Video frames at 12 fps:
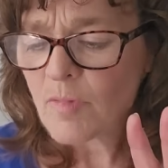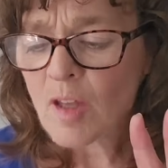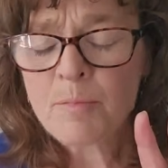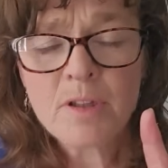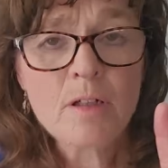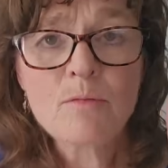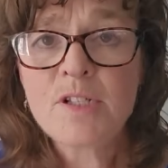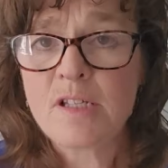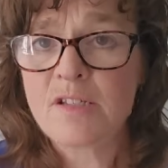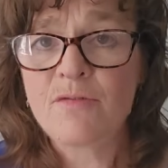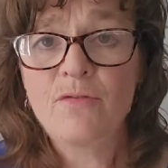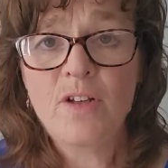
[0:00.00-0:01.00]
But there was
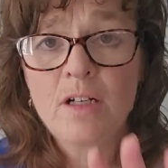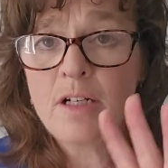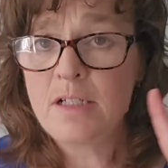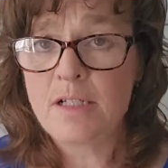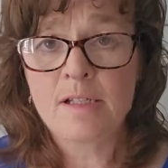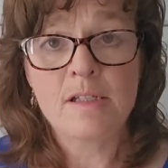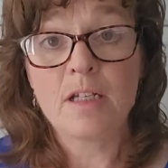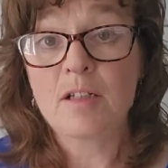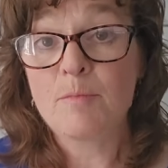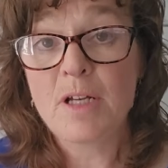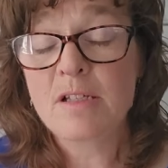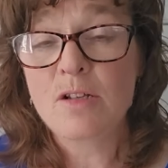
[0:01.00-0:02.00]
this very distinct
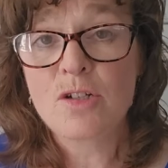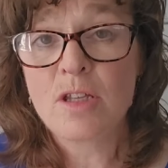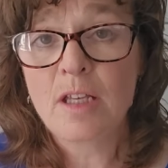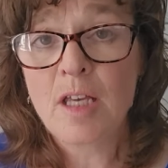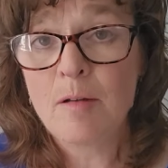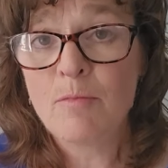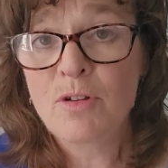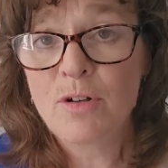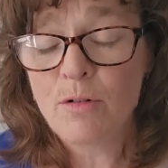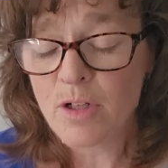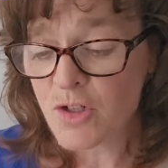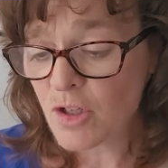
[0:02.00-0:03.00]
message that came
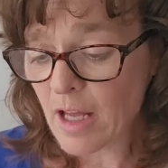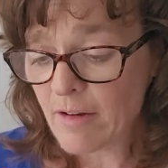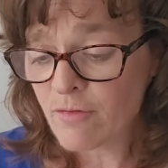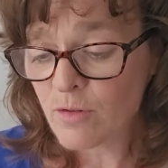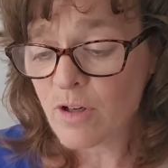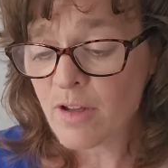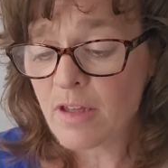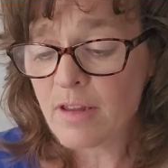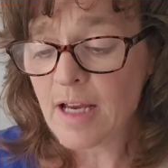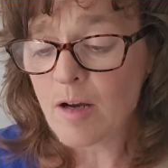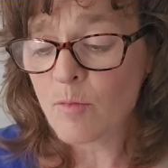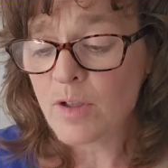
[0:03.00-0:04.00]
through on July 4th, and
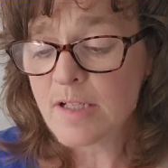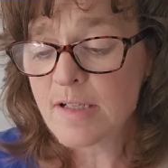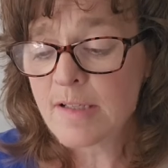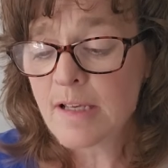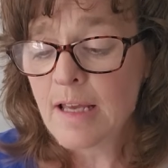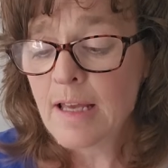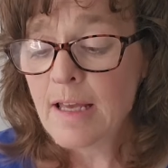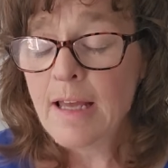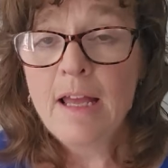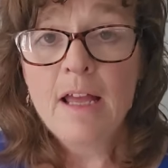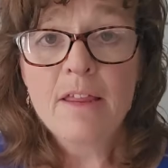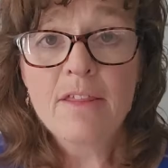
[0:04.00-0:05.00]
that was
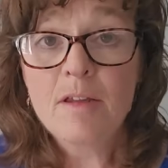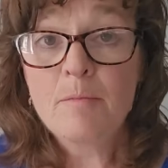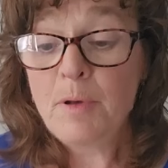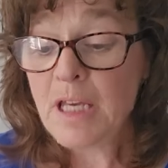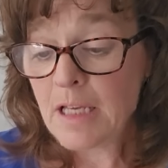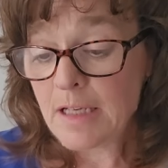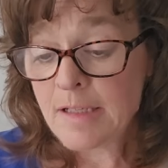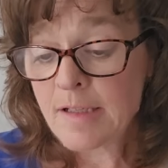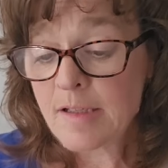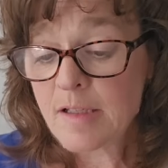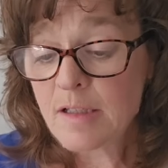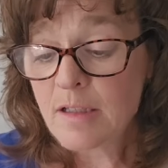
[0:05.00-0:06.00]
the
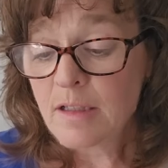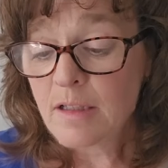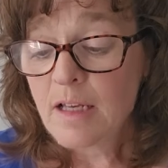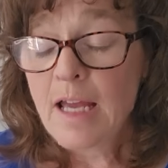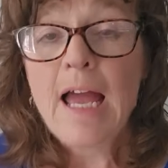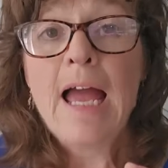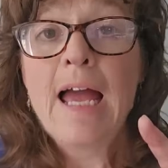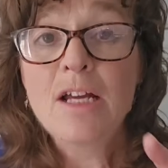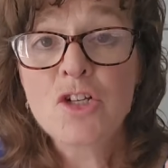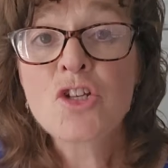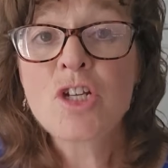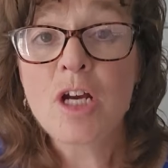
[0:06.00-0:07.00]
beast
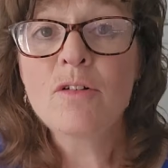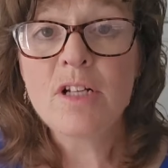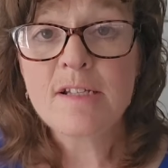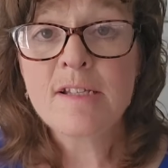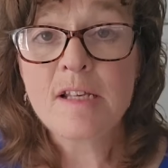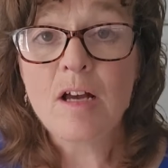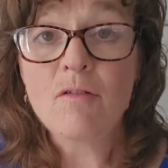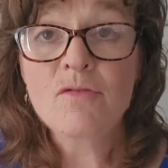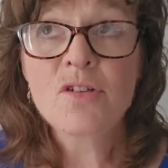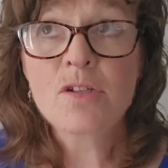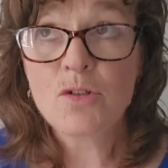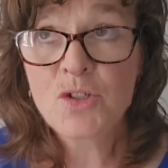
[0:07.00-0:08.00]
has shown itself.
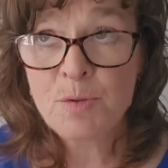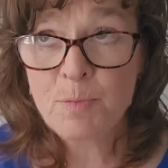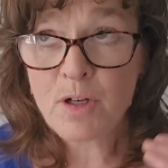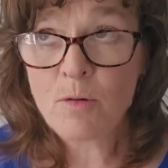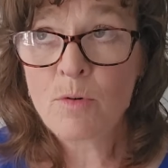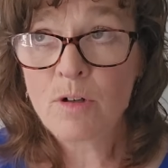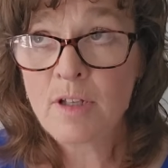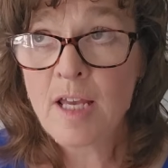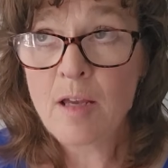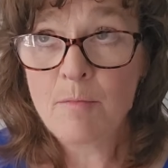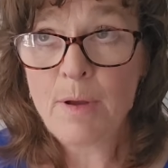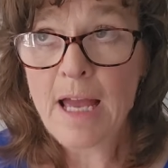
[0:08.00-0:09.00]
So spirit world
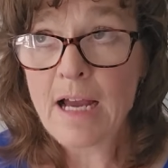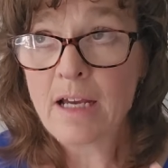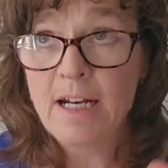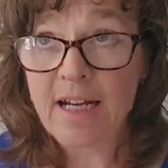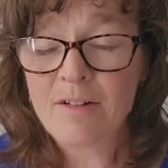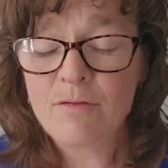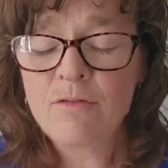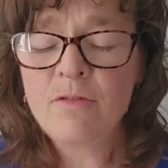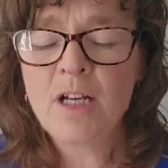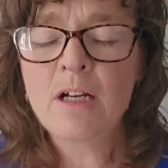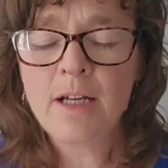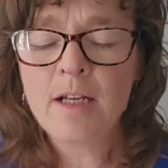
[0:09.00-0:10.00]
came back, and I could
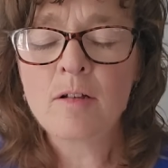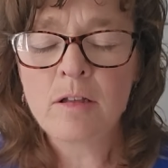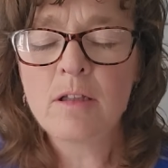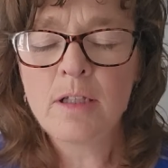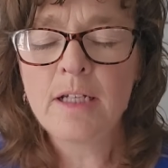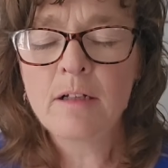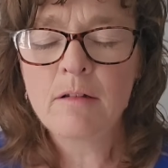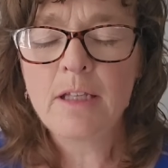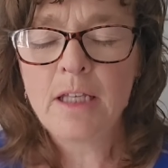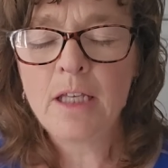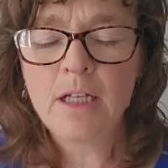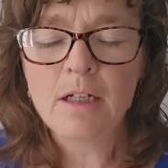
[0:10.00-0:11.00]
very clearly
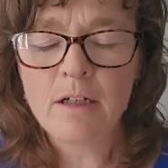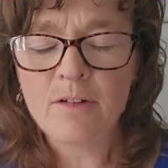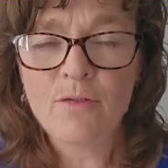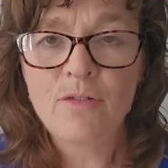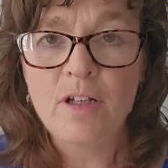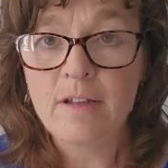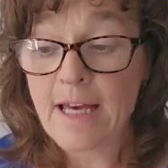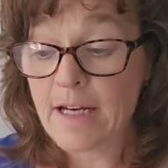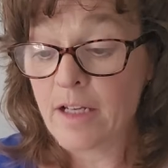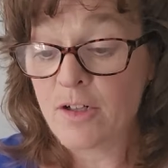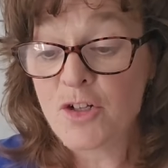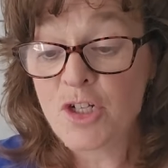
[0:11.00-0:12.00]
hear and feel that
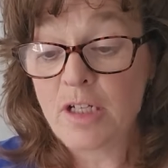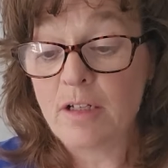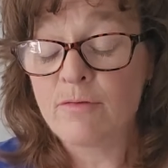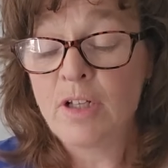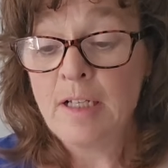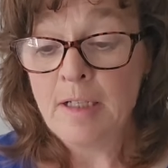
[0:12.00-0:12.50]
energy of